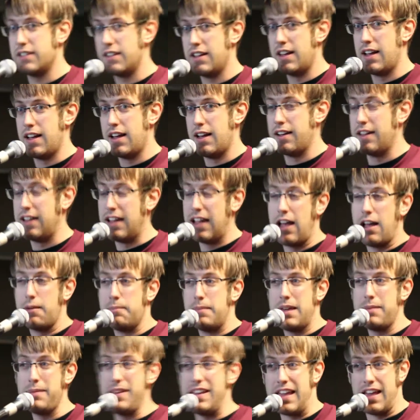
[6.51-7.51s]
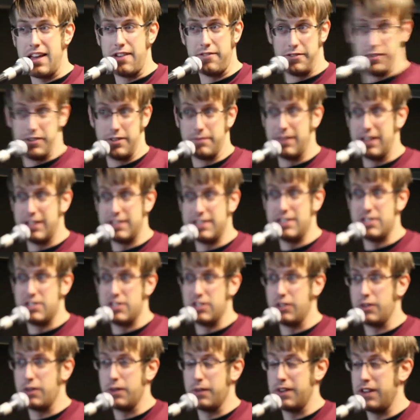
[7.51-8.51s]
uh, maybe ever in my
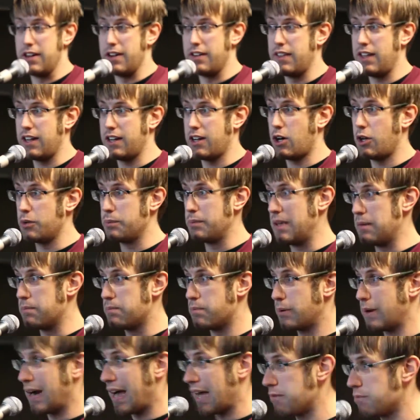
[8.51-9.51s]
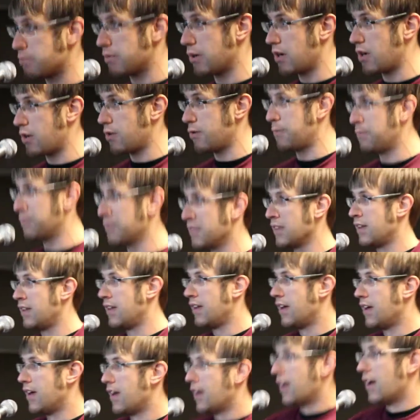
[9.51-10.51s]
teaching career, that called me frat bro.
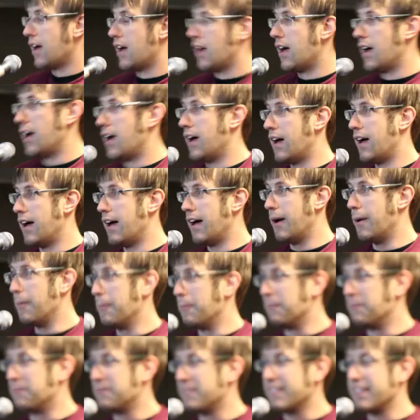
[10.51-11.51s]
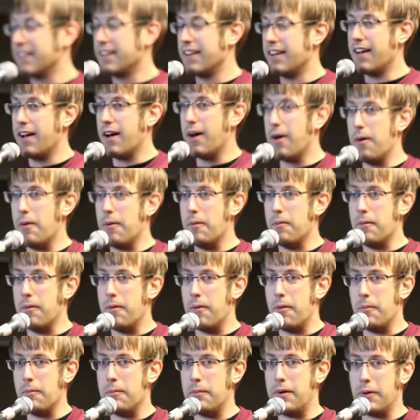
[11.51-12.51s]
Um,
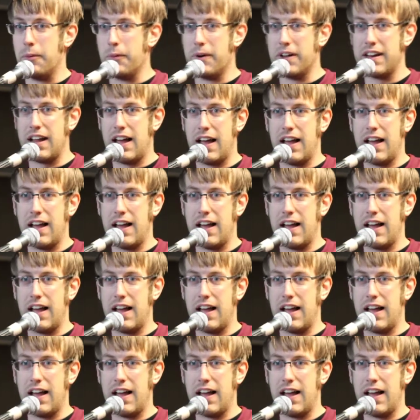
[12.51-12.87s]
but what